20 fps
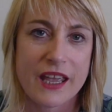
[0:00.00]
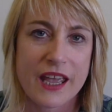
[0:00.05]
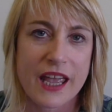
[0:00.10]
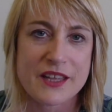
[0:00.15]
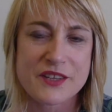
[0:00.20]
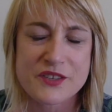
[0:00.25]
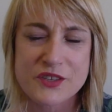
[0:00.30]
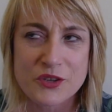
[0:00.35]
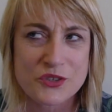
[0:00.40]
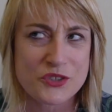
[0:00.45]

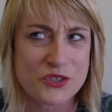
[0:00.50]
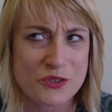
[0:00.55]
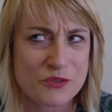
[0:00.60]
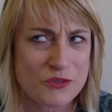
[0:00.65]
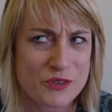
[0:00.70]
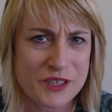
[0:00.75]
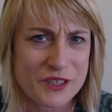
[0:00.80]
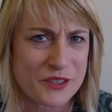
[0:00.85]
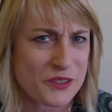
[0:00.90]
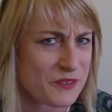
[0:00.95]
And so
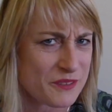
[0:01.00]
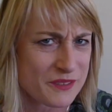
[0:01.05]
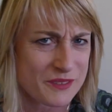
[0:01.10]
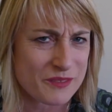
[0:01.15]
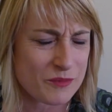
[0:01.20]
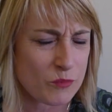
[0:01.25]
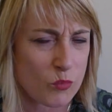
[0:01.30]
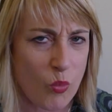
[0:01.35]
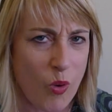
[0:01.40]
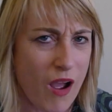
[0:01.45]
children are,
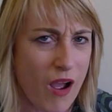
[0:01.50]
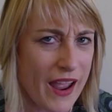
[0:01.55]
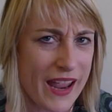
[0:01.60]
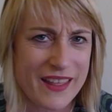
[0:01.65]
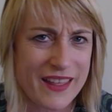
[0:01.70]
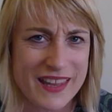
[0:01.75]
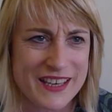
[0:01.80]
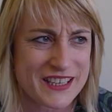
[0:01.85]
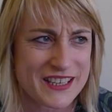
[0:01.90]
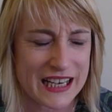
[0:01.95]

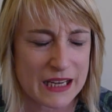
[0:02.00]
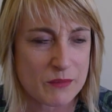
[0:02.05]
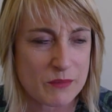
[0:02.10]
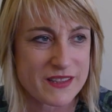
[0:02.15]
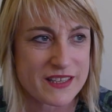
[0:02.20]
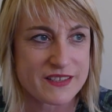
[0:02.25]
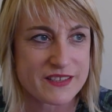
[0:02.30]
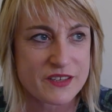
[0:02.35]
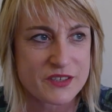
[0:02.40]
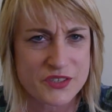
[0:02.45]
why are they telling me
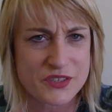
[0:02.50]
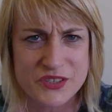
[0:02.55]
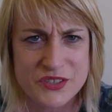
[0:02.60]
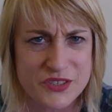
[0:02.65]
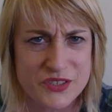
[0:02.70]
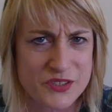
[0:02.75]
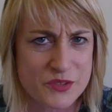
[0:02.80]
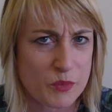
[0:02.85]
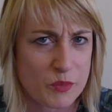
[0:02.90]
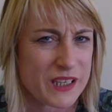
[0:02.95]
this
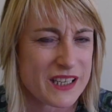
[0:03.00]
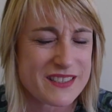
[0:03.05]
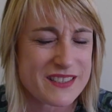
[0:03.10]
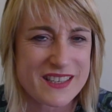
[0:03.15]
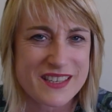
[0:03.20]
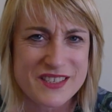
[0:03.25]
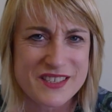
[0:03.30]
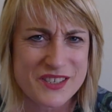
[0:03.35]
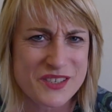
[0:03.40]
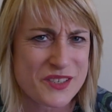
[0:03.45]
is when
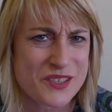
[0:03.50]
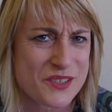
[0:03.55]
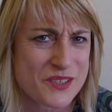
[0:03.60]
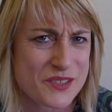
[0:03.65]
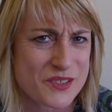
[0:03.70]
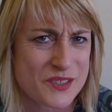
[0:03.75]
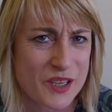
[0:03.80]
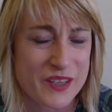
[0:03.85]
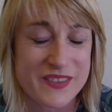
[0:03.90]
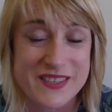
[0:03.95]
it's a
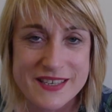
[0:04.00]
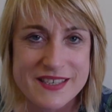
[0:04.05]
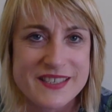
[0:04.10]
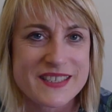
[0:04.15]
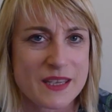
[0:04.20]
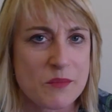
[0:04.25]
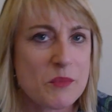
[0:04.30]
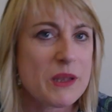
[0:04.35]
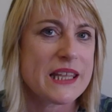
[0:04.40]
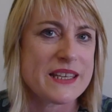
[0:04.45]
zzz? There's
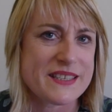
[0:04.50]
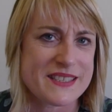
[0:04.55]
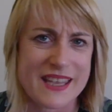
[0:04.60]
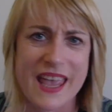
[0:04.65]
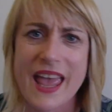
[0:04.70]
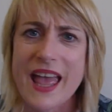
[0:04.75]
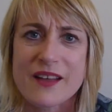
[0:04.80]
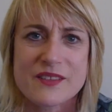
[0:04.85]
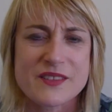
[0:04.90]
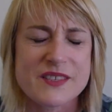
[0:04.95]
similar
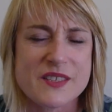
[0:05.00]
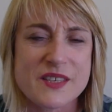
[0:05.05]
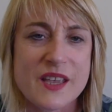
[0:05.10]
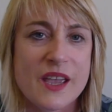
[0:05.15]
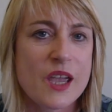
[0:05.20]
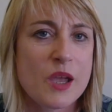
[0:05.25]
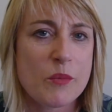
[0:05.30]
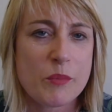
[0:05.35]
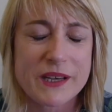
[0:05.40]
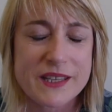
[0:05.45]
sounds,
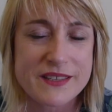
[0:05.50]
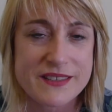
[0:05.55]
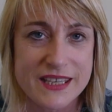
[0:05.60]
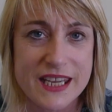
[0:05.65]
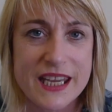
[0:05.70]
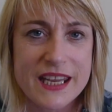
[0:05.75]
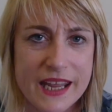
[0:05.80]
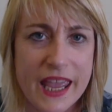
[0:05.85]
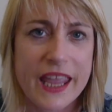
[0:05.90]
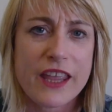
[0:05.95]
but it's
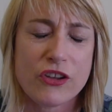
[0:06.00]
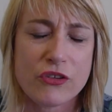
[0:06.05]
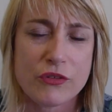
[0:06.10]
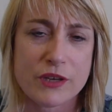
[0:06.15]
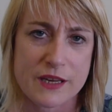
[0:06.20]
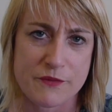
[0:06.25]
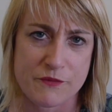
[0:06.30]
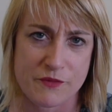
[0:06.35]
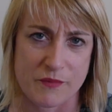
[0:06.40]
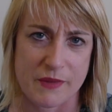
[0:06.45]
inaccurate
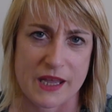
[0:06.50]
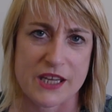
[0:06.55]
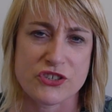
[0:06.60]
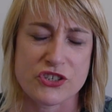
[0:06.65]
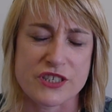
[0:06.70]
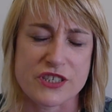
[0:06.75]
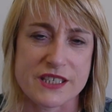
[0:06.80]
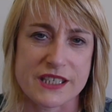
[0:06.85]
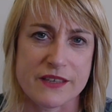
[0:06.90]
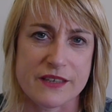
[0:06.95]

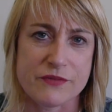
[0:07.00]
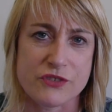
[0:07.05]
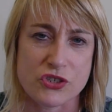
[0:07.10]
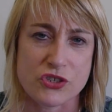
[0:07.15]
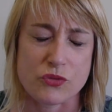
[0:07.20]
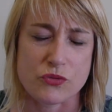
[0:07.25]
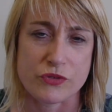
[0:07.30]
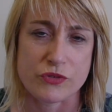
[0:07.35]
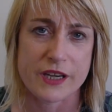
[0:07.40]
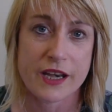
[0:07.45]
information to give
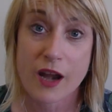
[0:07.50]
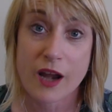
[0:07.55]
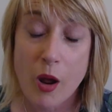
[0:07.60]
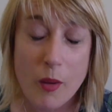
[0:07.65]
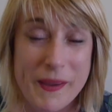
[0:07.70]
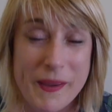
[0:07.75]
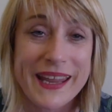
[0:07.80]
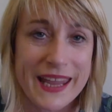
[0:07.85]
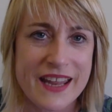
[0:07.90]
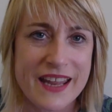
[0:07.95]
children, and
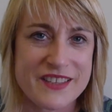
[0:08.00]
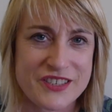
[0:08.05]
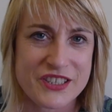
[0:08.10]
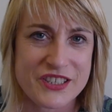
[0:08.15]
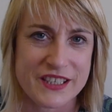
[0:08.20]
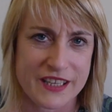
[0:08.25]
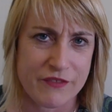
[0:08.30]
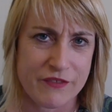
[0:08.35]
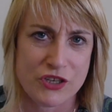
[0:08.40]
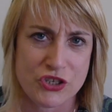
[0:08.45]
I'm
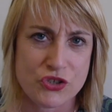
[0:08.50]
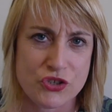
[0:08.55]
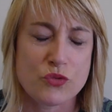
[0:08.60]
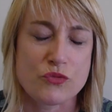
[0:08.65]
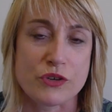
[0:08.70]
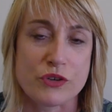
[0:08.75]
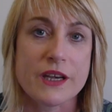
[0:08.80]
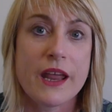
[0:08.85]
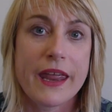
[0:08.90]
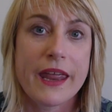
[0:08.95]
against giving
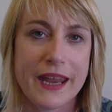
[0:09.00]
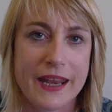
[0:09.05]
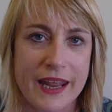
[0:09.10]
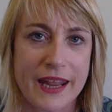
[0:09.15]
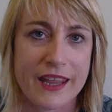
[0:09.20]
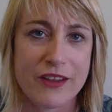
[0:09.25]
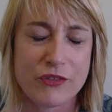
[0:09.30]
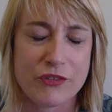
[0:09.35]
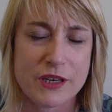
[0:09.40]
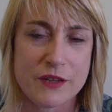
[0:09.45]
children
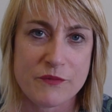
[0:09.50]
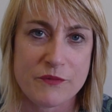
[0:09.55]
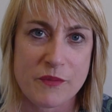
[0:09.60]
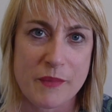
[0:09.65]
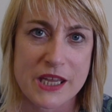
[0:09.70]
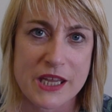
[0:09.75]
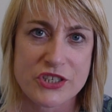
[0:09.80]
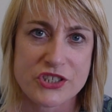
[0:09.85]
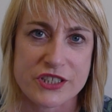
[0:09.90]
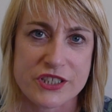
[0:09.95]
inaccurate
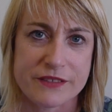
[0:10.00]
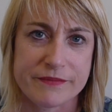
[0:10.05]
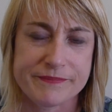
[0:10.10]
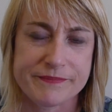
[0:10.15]
information.